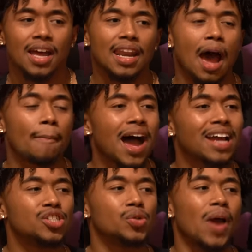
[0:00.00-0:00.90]
Now,
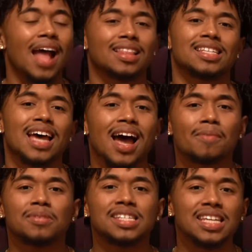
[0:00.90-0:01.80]
mind you, at the
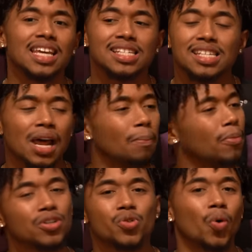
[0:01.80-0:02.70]
time, Cid's
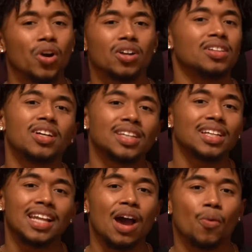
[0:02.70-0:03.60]
numbers weren't
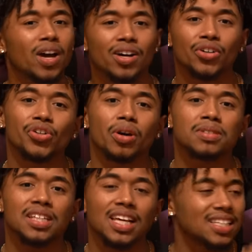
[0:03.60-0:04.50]
looking that well. You know what
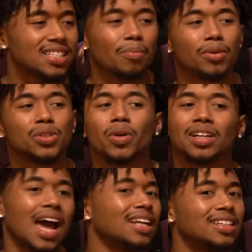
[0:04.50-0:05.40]
I'm saying? His numbers were
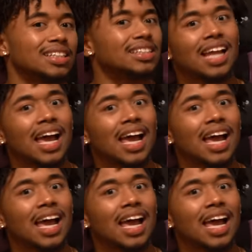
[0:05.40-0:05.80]
kind of looking